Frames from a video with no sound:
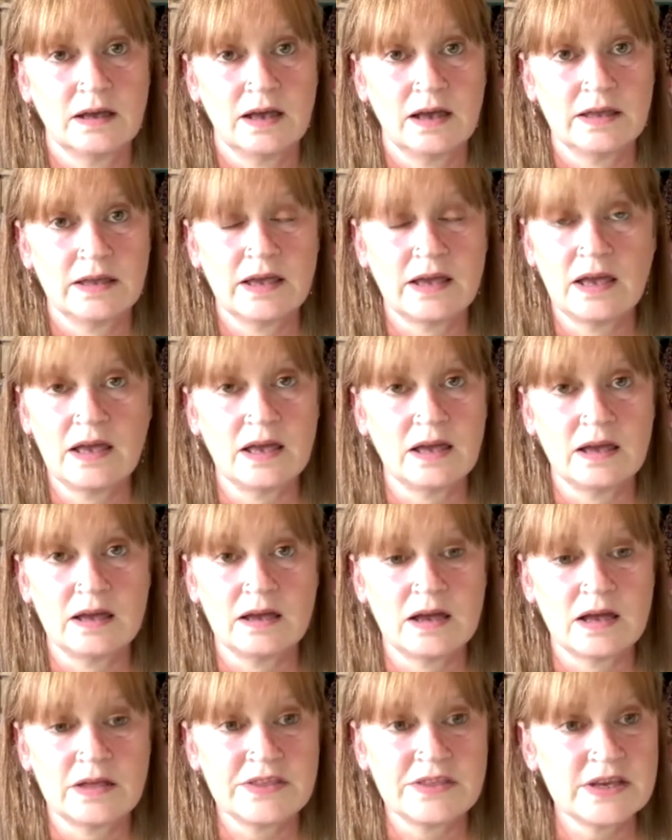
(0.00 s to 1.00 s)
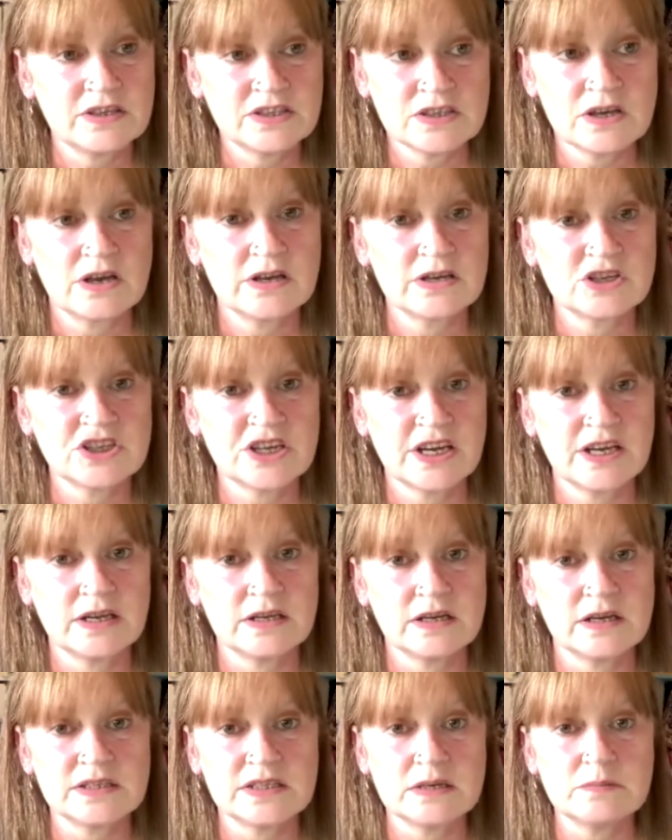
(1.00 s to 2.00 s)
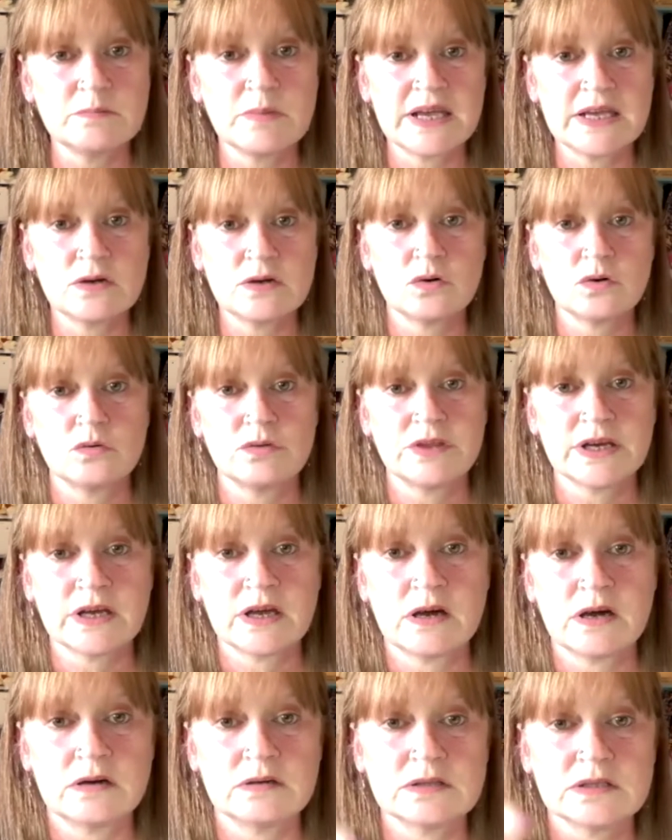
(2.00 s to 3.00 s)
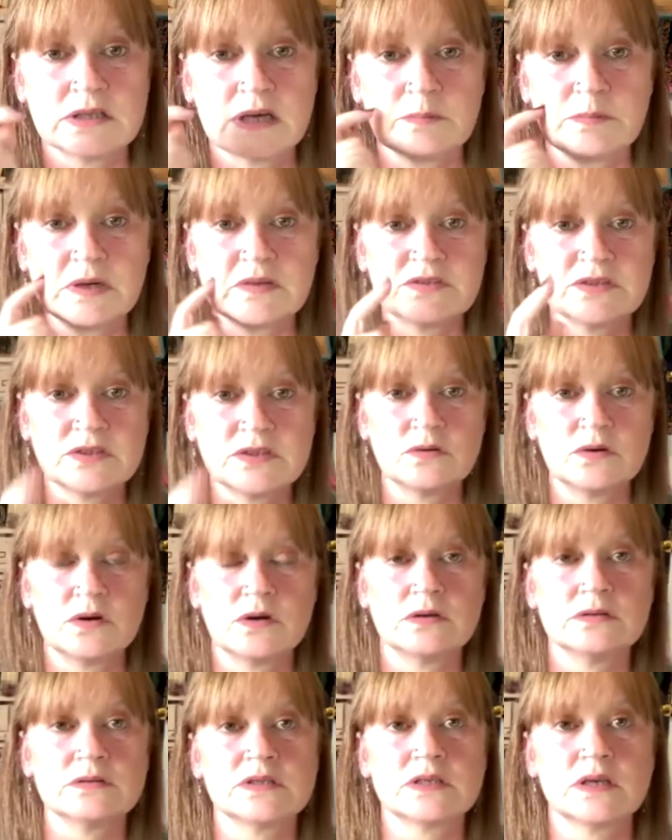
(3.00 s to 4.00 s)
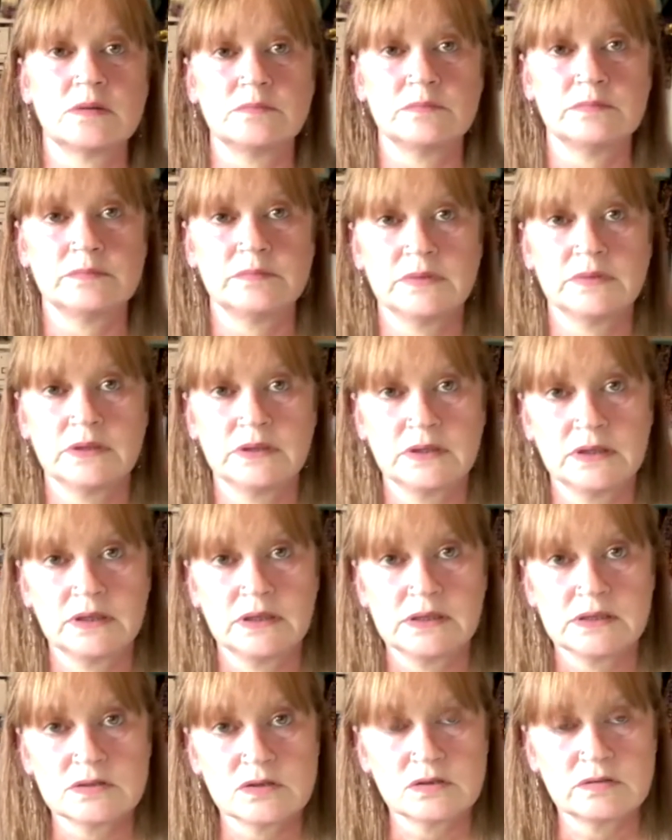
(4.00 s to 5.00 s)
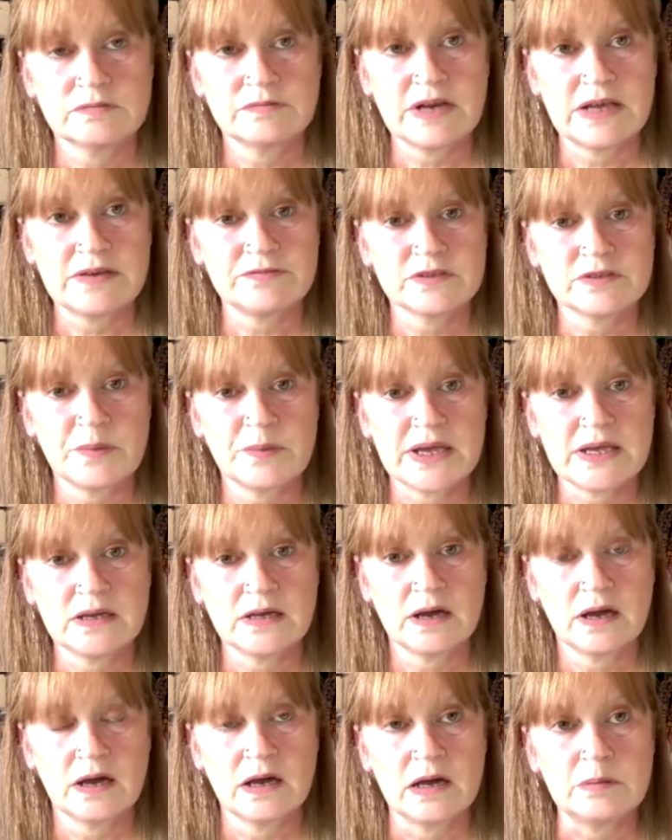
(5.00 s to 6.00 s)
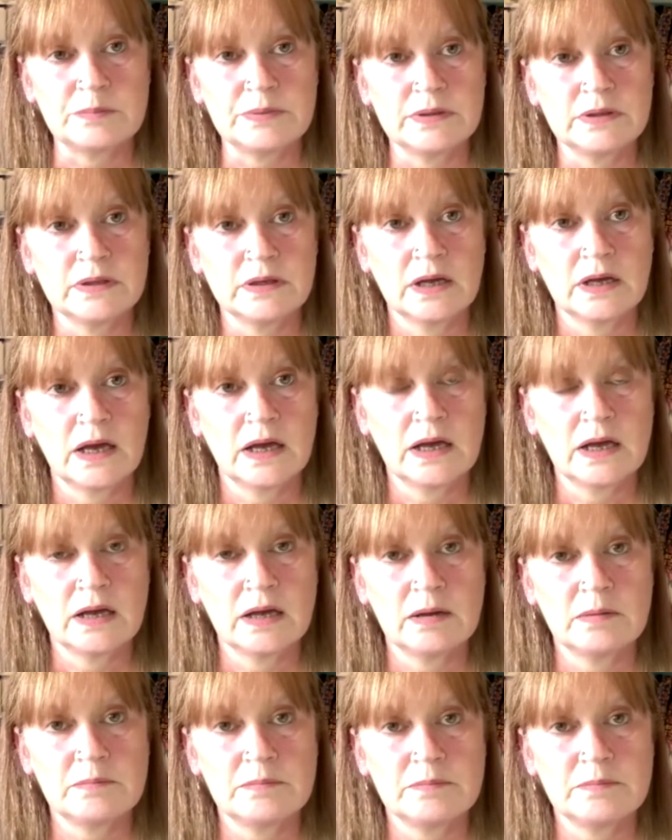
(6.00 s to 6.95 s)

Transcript: Yeah, the entire sheet. I didn't make all the cards up. I still got some sort of left to make up. Yeah,